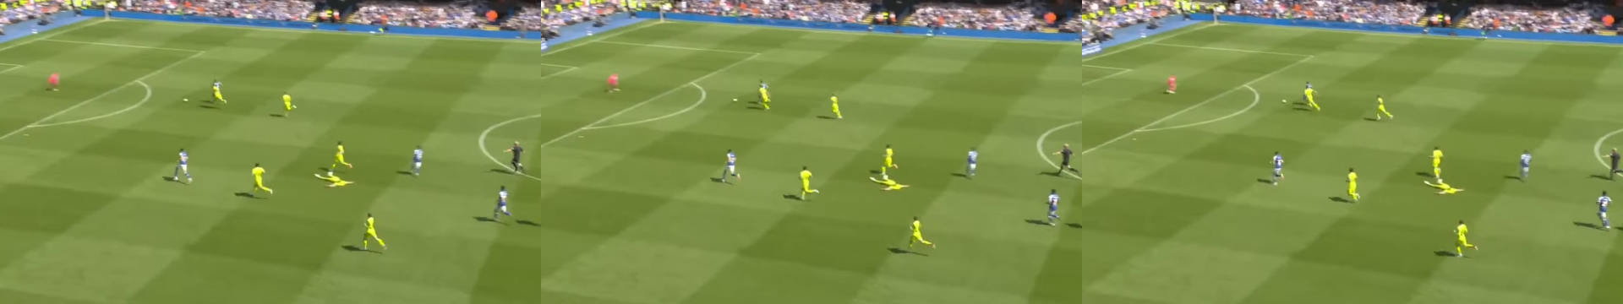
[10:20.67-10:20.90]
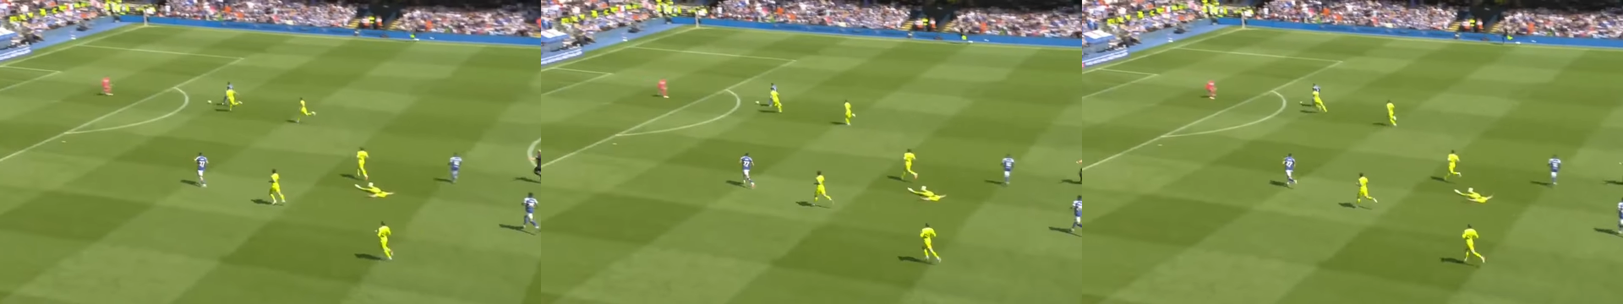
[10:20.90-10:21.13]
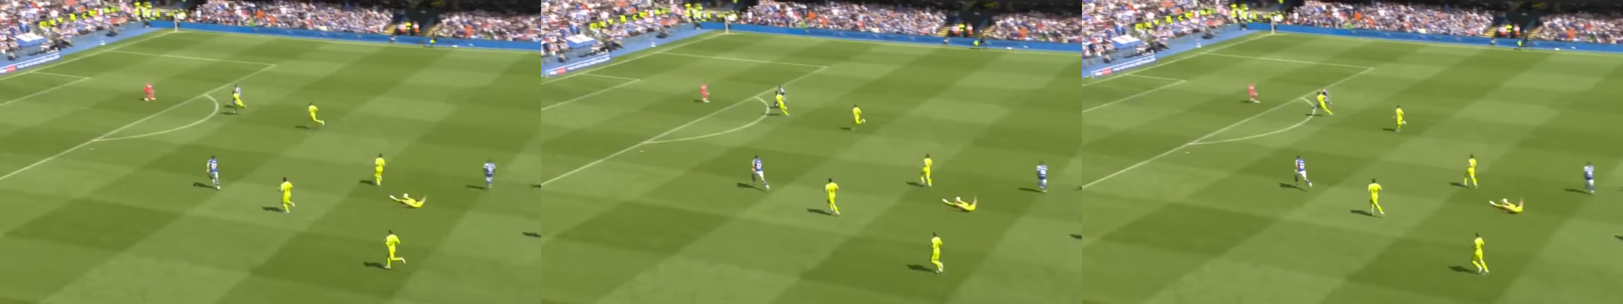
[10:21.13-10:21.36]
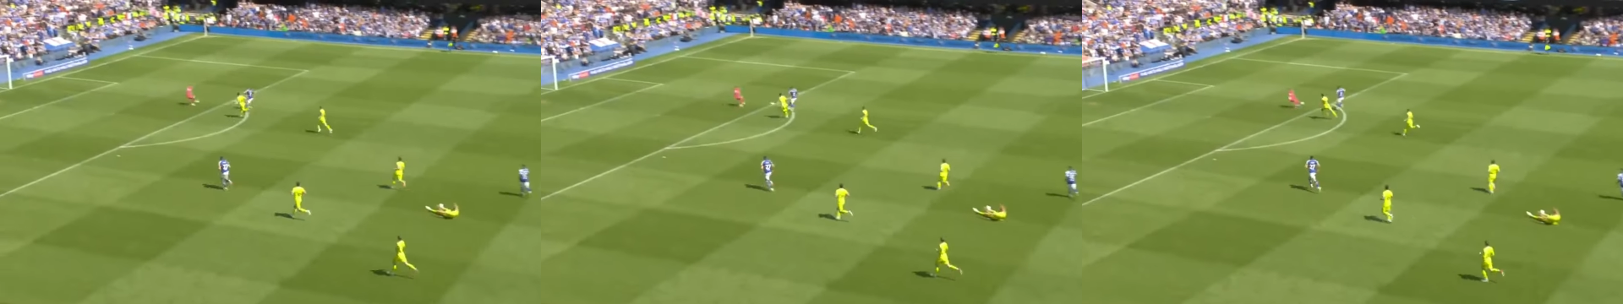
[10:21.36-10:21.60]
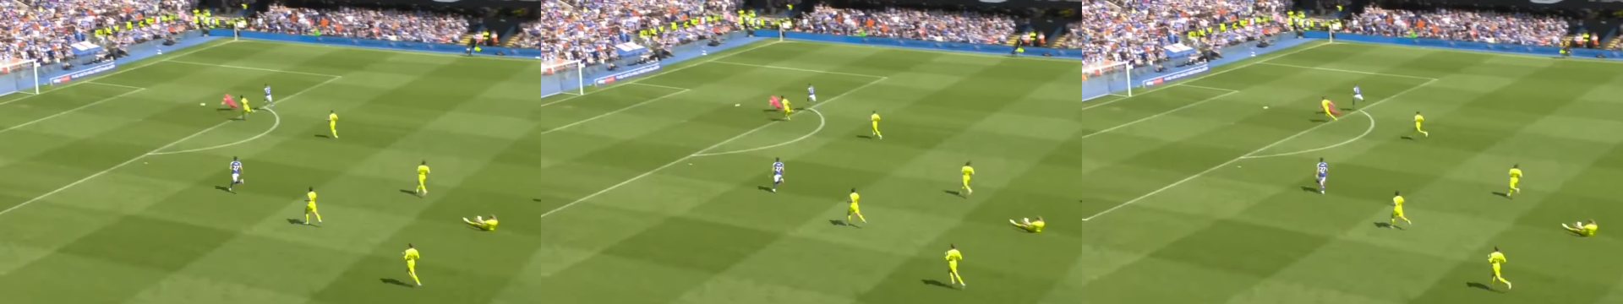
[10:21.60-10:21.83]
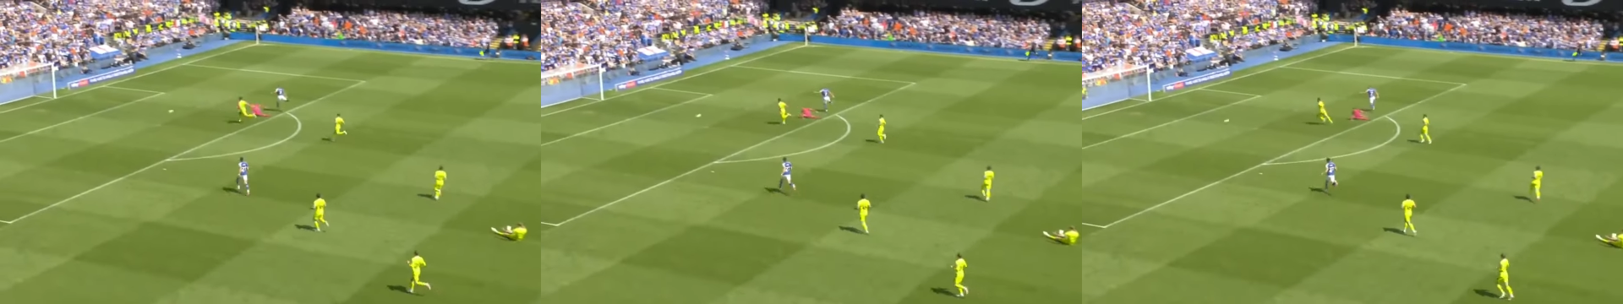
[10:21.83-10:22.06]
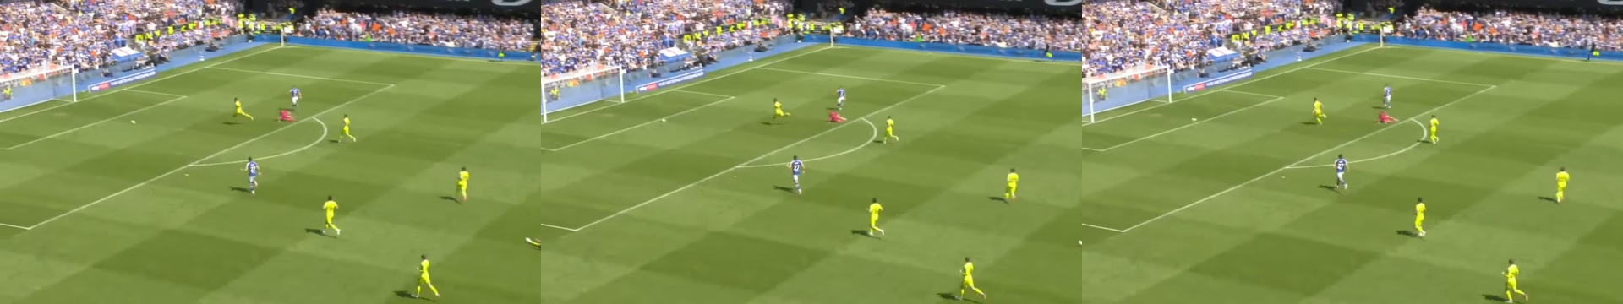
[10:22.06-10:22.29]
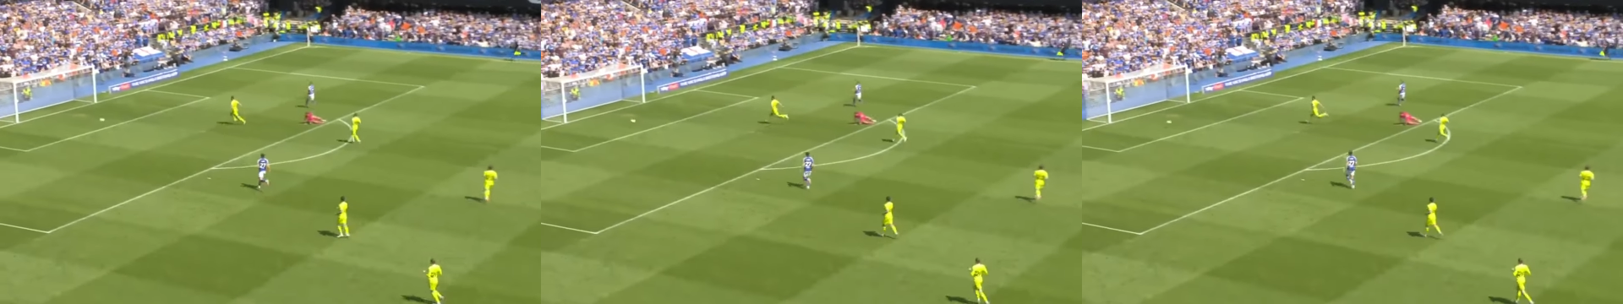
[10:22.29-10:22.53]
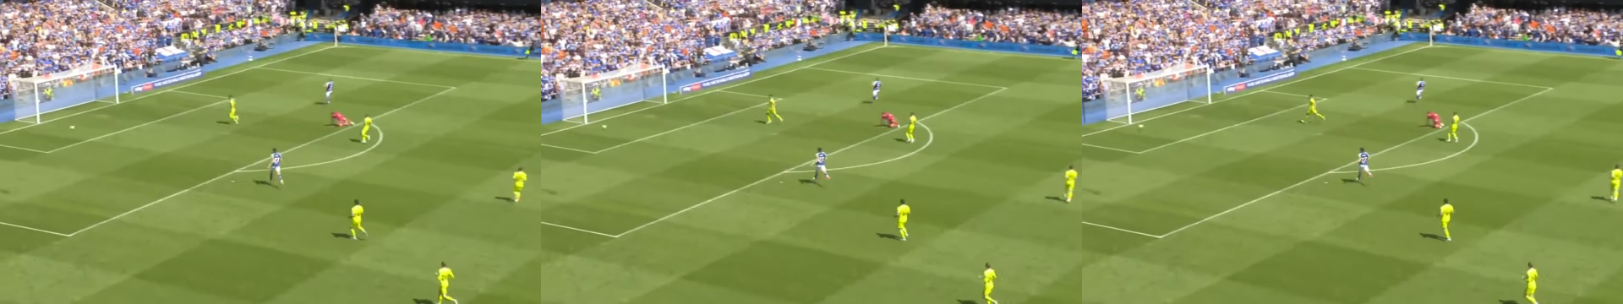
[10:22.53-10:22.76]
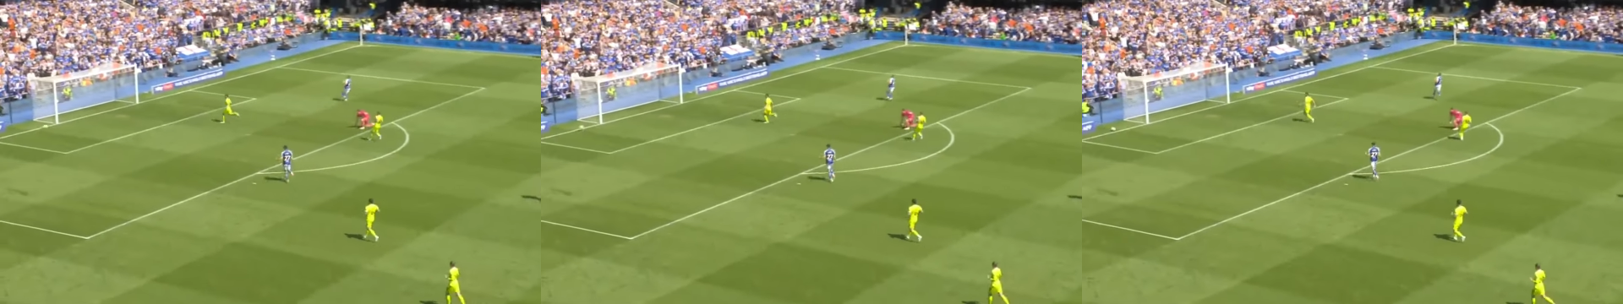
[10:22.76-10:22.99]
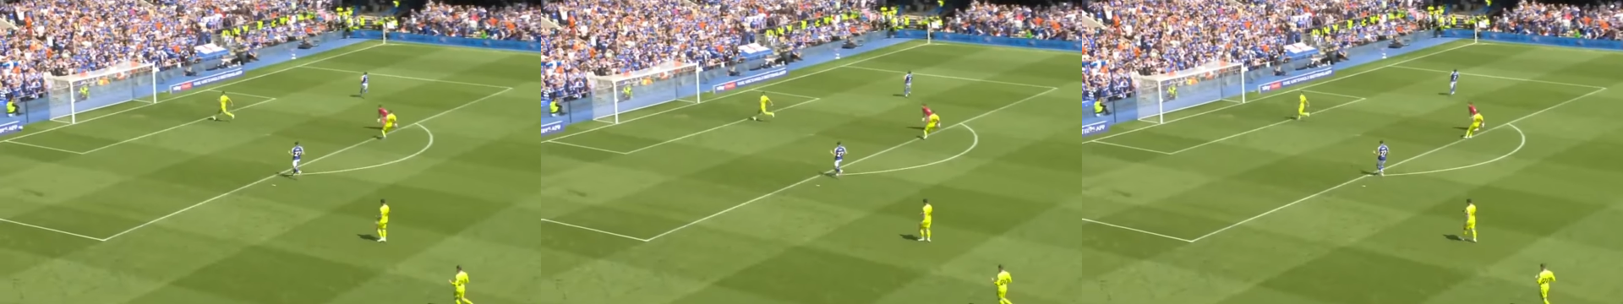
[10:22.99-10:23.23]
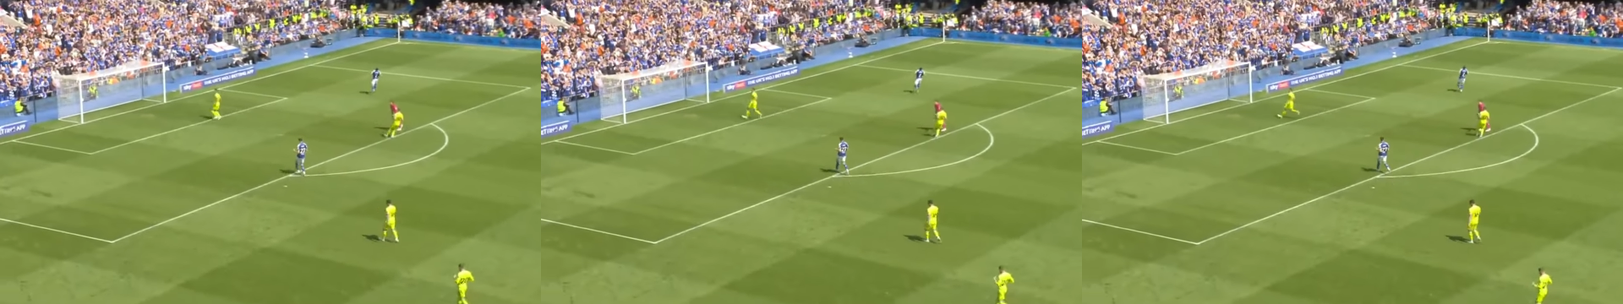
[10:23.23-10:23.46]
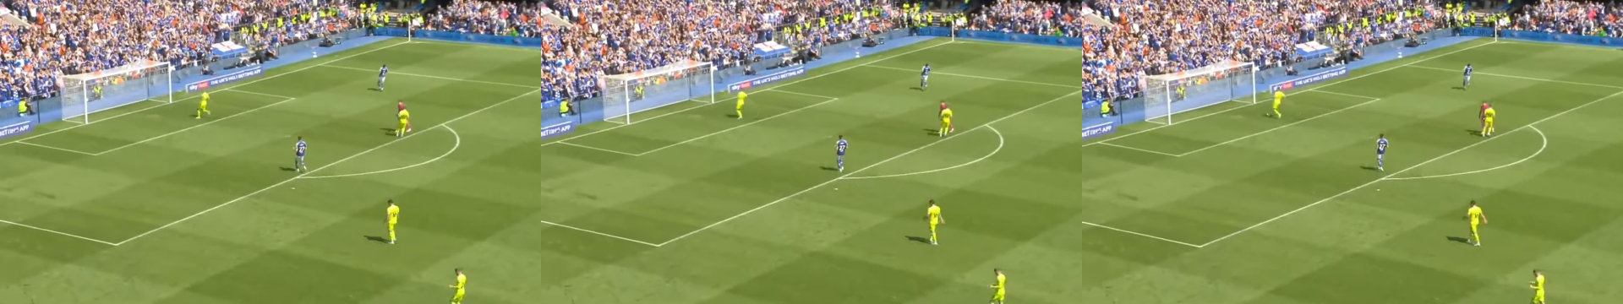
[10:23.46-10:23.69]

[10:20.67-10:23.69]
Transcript: No face is visible, so there are no lips to read.